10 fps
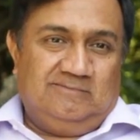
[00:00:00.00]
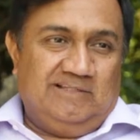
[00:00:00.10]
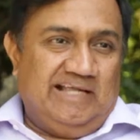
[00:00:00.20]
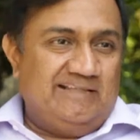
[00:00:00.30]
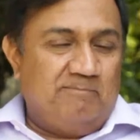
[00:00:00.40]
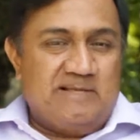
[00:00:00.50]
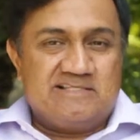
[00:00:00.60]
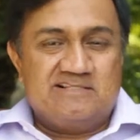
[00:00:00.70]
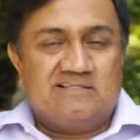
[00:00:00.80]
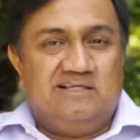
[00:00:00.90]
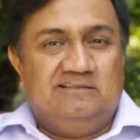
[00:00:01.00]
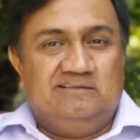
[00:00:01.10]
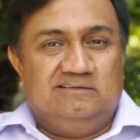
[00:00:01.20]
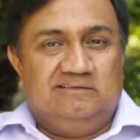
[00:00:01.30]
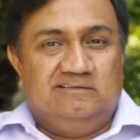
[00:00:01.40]
And the peasant said,
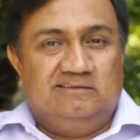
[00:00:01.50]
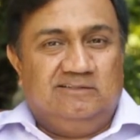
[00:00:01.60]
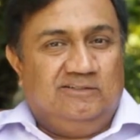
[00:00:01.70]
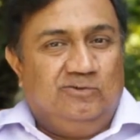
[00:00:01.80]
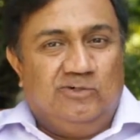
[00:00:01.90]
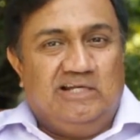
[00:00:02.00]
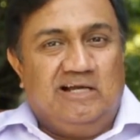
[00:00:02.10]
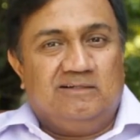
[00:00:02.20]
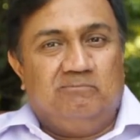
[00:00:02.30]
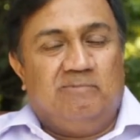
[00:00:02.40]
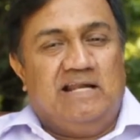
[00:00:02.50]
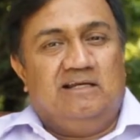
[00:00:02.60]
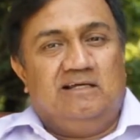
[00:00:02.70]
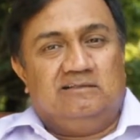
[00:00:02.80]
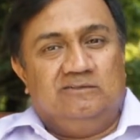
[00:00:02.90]
good luck, bad
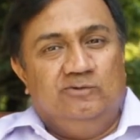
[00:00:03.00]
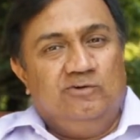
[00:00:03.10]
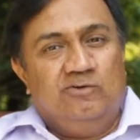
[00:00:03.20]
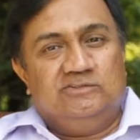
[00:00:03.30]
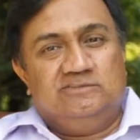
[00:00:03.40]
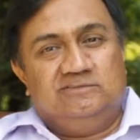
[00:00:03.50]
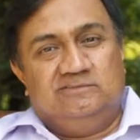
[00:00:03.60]
luck, who knows?